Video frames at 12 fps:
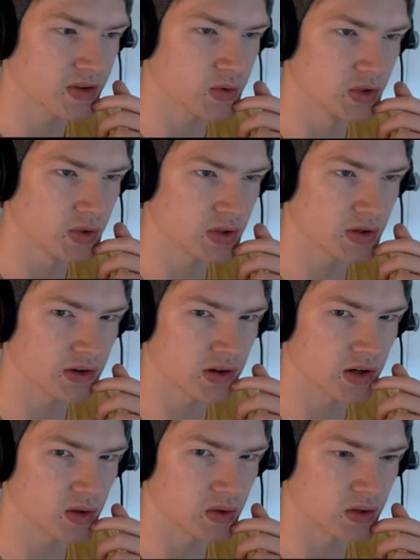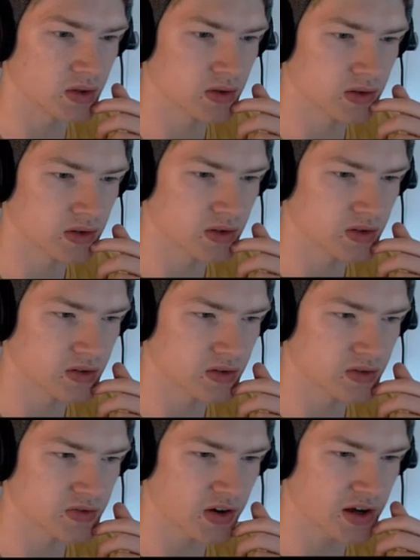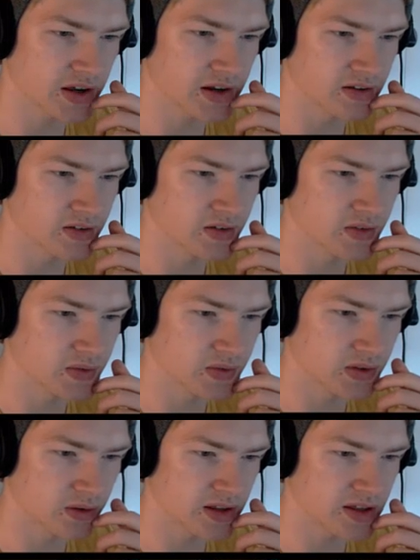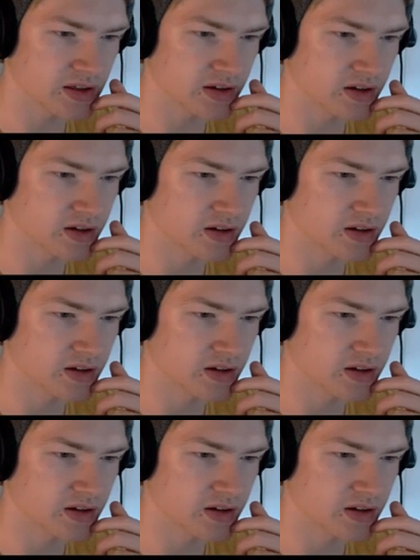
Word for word: We'll do it on our own. It's fine. Don't need you.